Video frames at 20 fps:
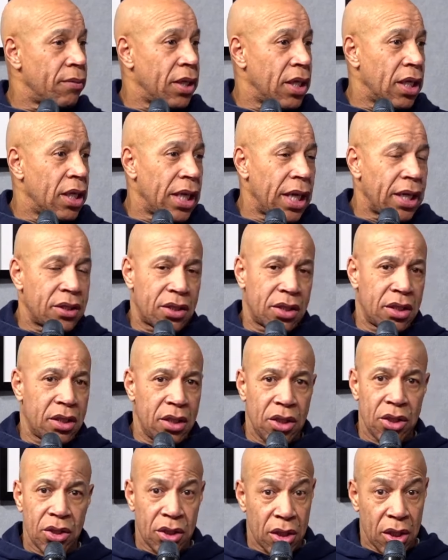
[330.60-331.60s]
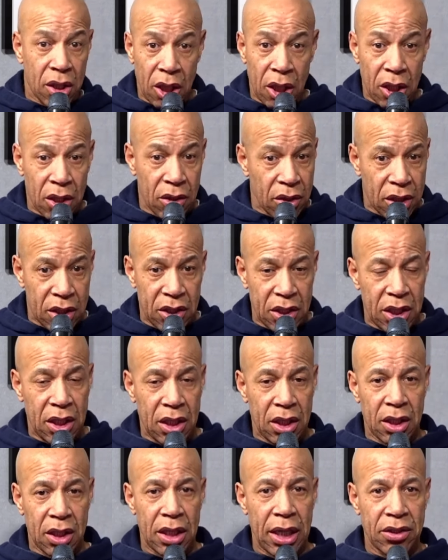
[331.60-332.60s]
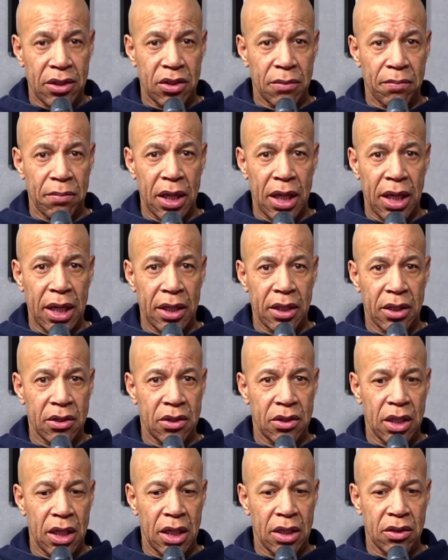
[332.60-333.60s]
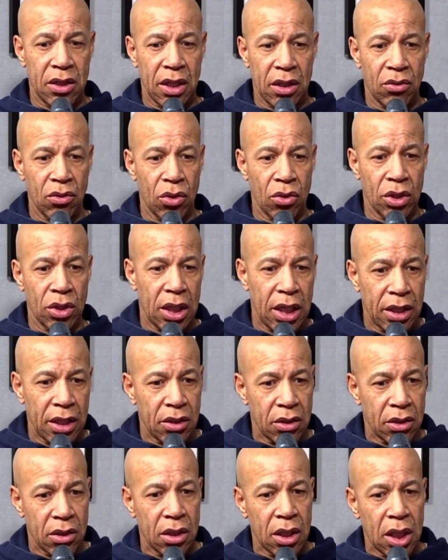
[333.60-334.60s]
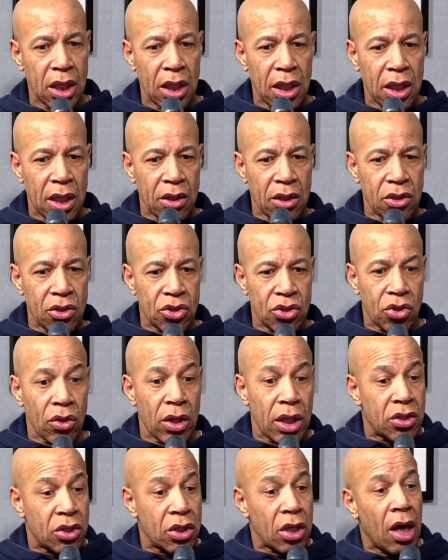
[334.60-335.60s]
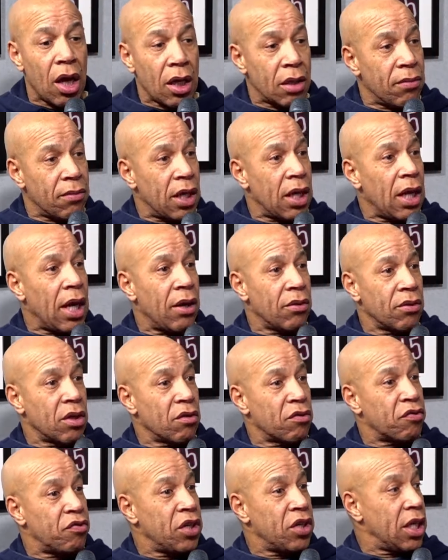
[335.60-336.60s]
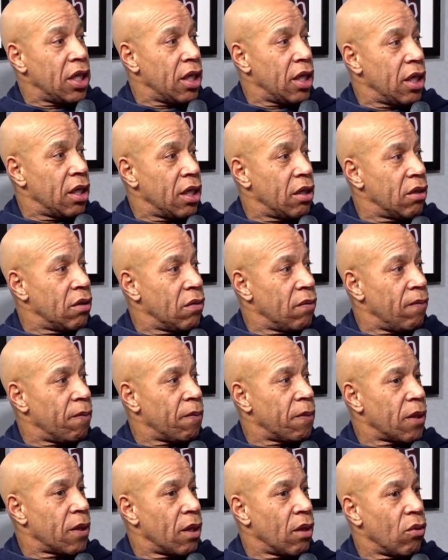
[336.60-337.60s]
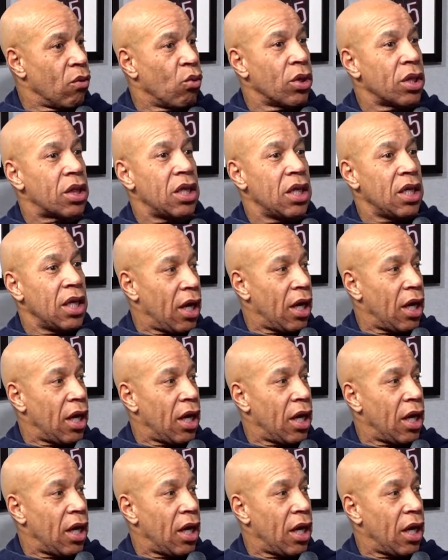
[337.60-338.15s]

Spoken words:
I mean, and that's, you can clearly see that that's the plan as they grow together. So let's talk about how they're fitting in with the